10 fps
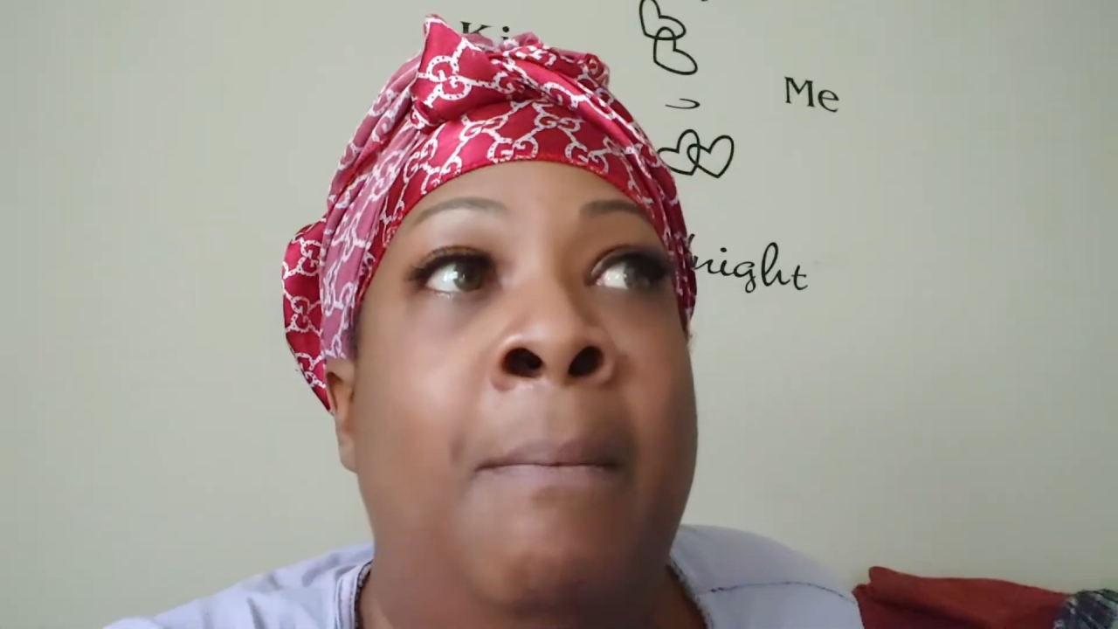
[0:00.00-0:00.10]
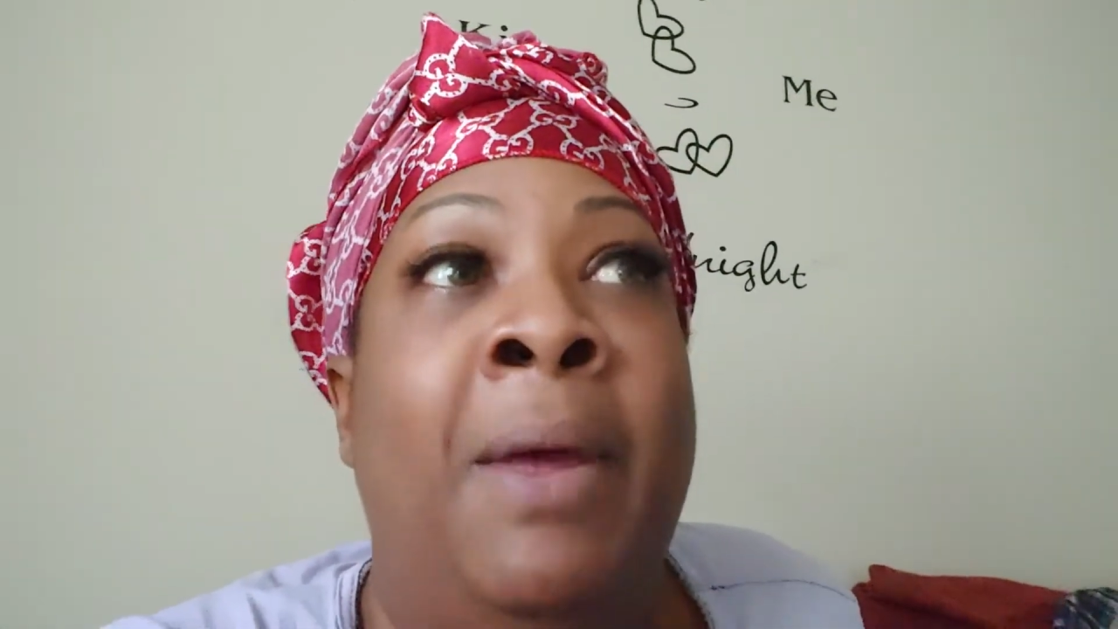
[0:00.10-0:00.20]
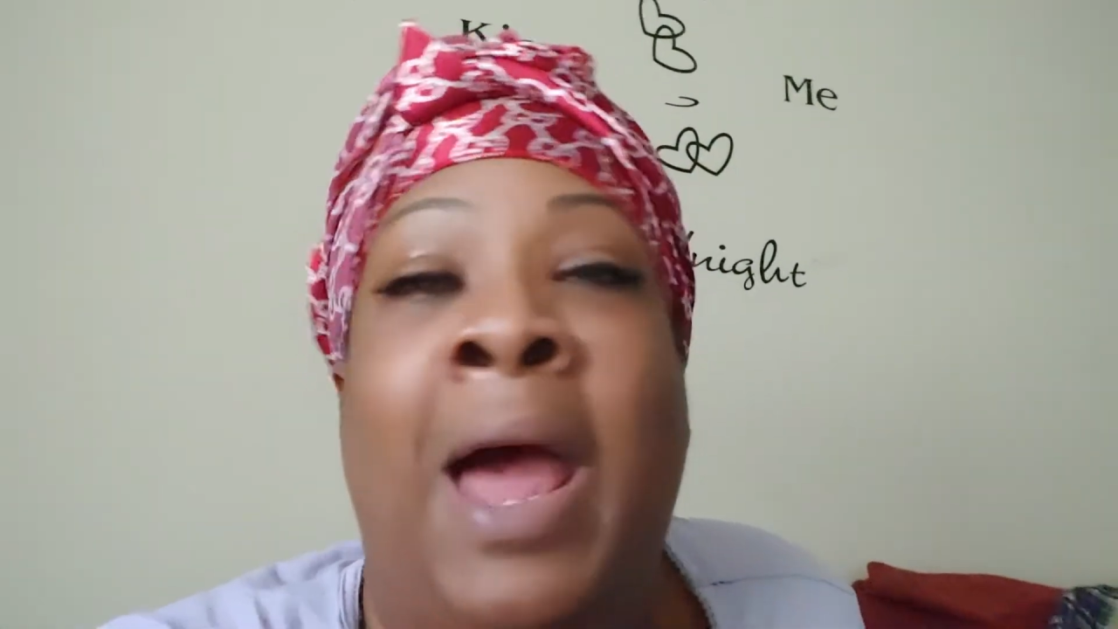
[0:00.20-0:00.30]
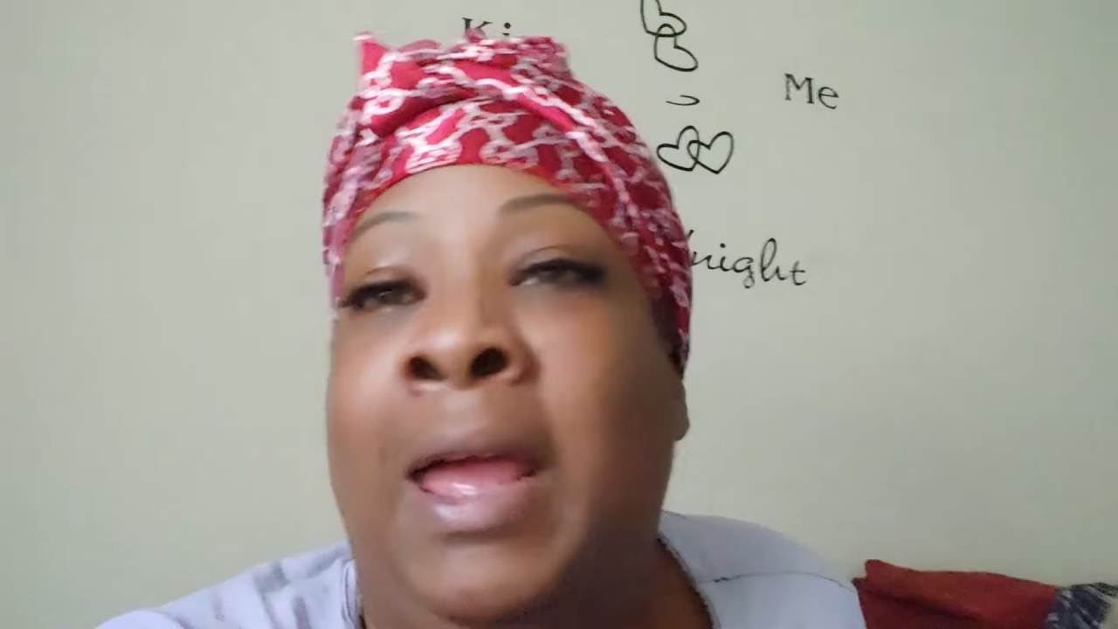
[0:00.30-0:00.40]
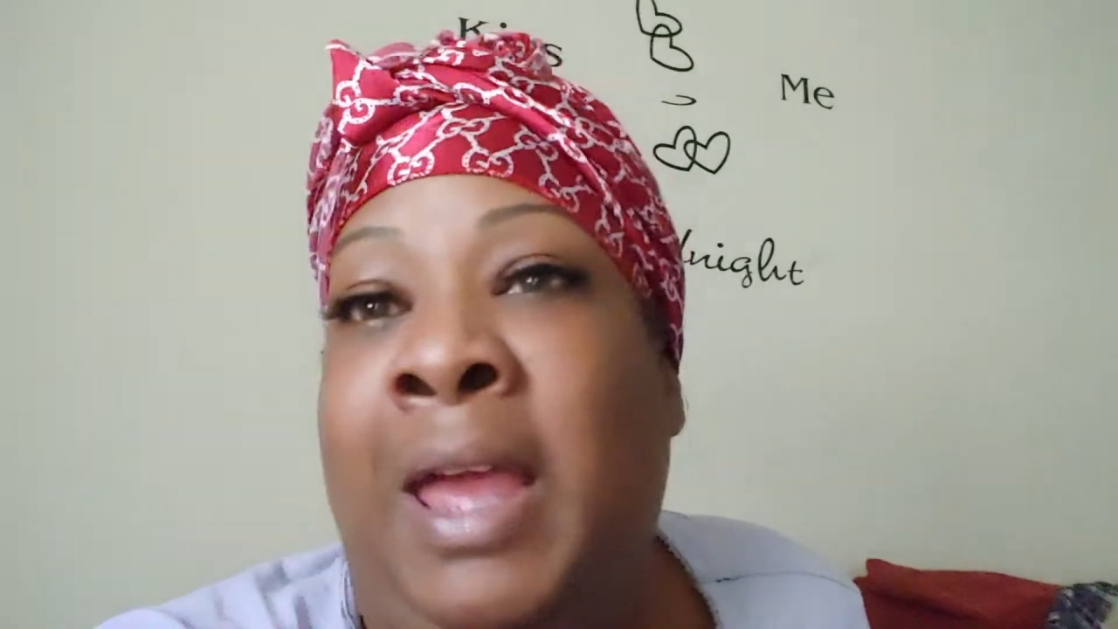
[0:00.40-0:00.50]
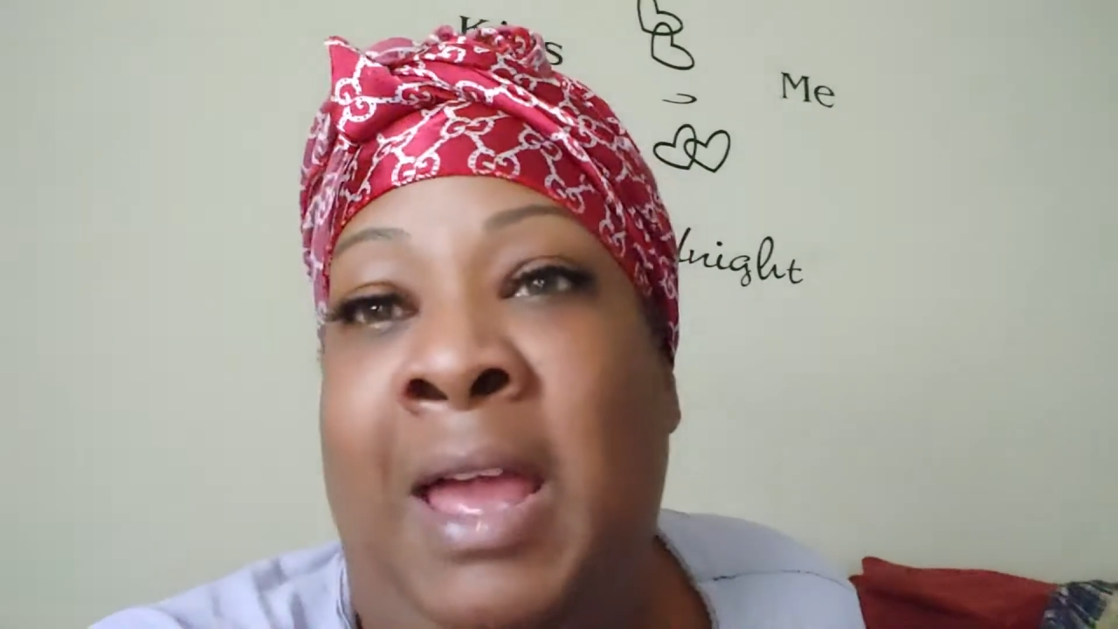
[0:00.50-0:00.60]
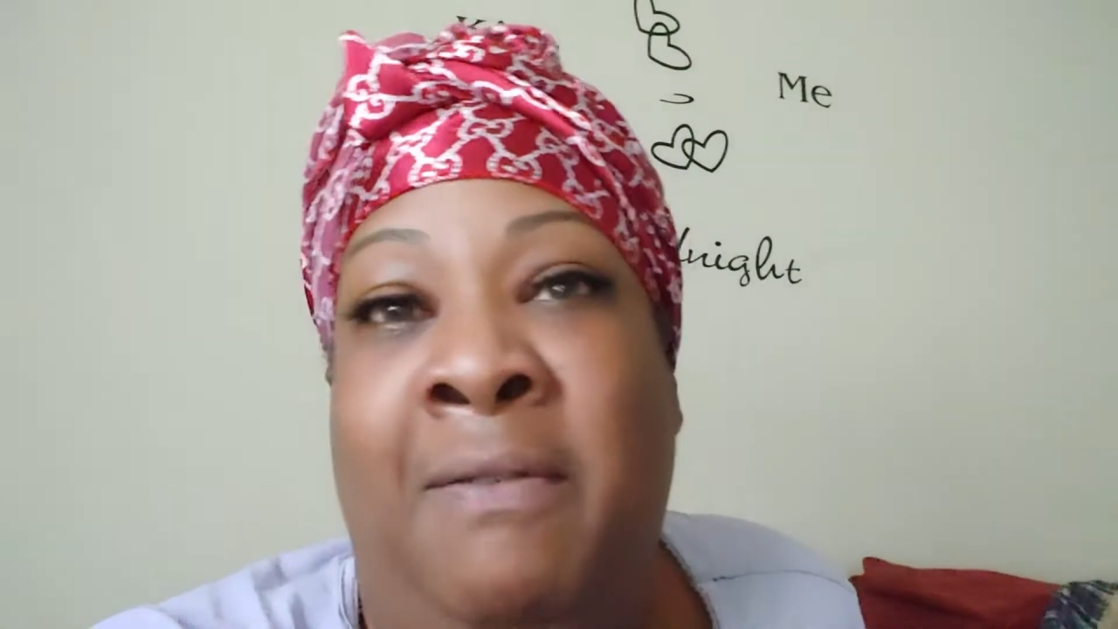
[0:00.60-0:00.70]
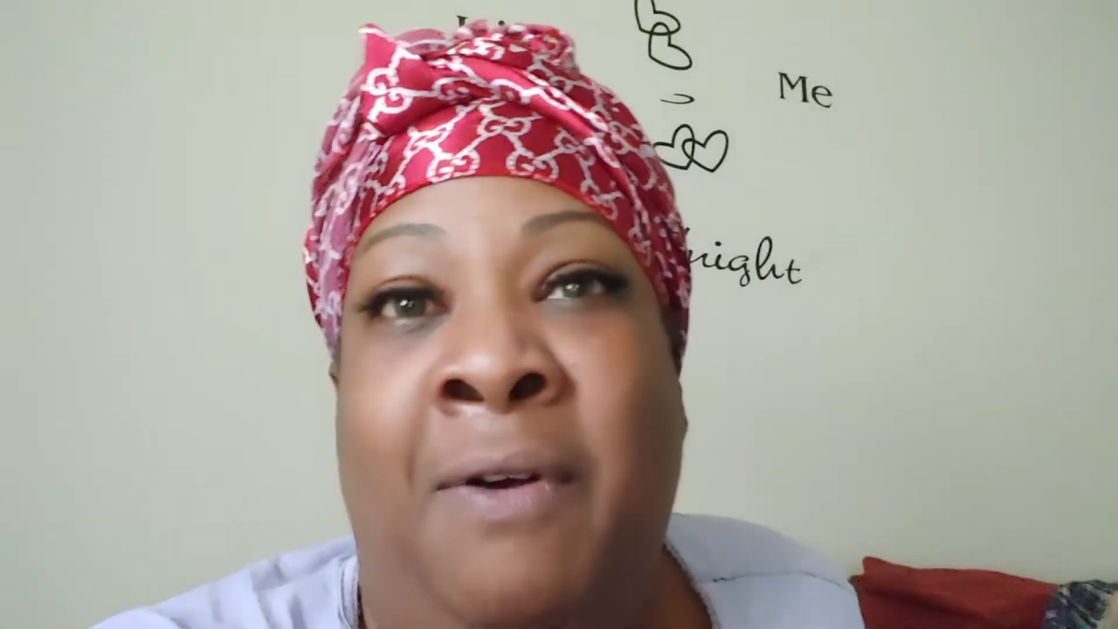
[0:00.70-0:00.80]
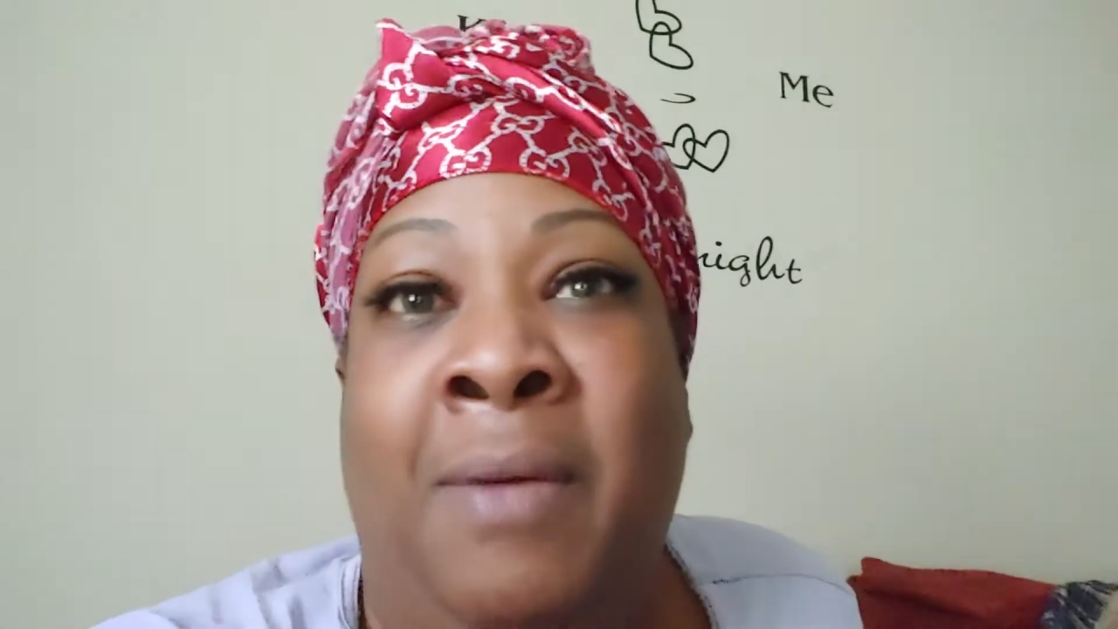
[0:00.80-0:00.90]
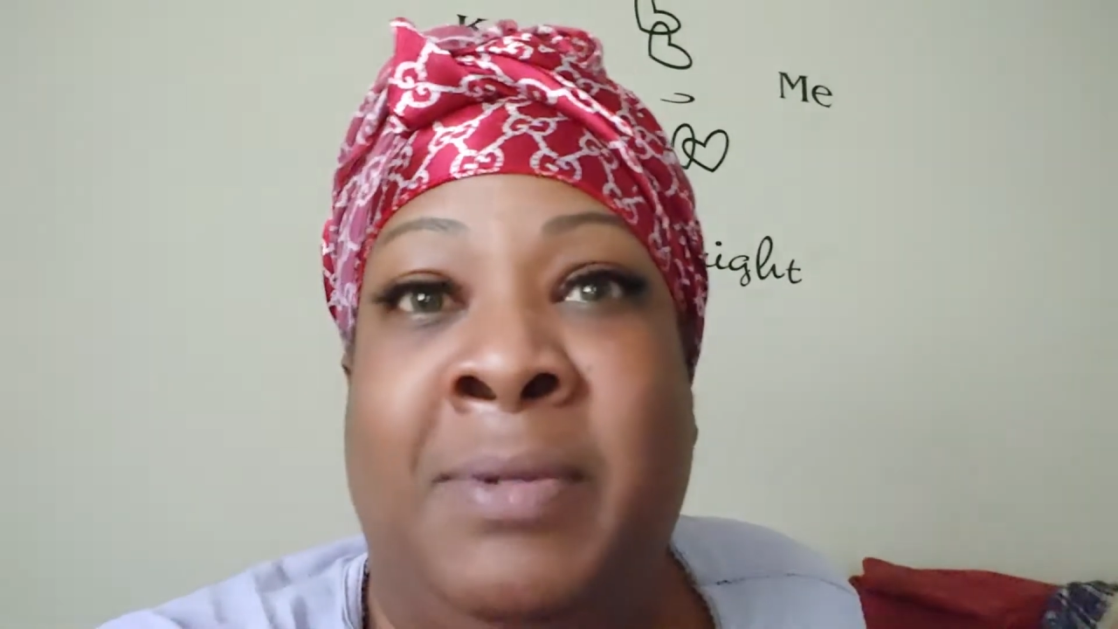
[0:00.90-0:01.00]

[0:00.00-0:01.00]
But I gave